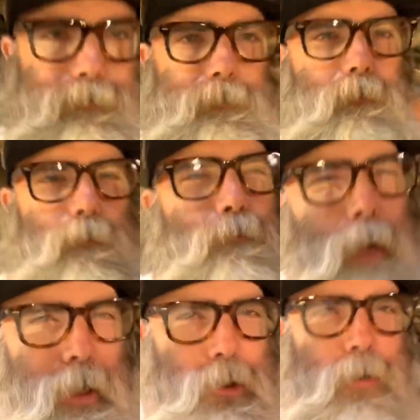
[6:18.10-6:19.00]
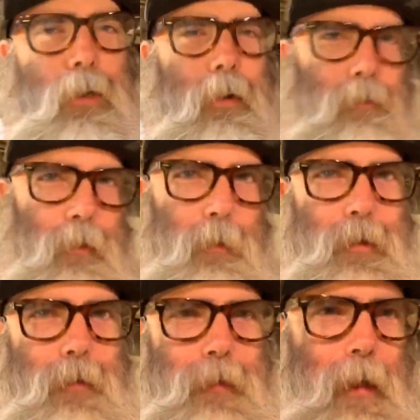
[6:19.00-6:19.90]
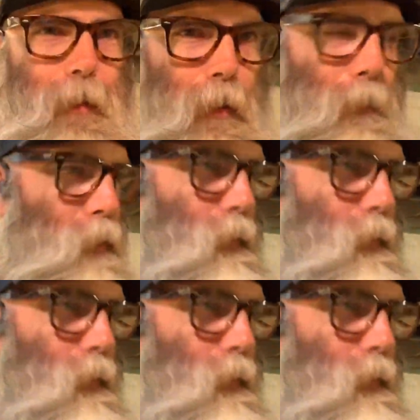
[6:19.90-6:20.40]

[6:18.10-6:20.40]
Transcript: Major confluence of dynamics right